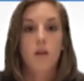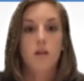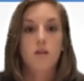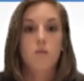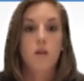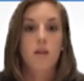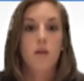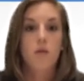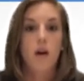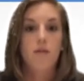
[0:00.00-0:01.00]
This week, they
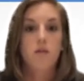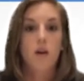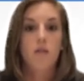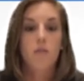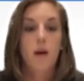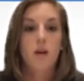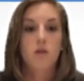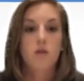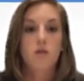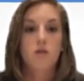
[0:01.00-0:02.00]
will have a tough match
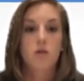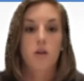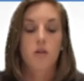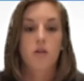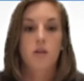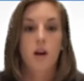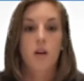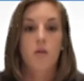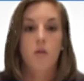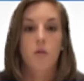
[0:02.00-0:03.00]
in Struthers
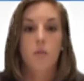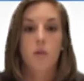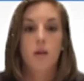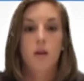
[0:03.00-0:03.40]
at home.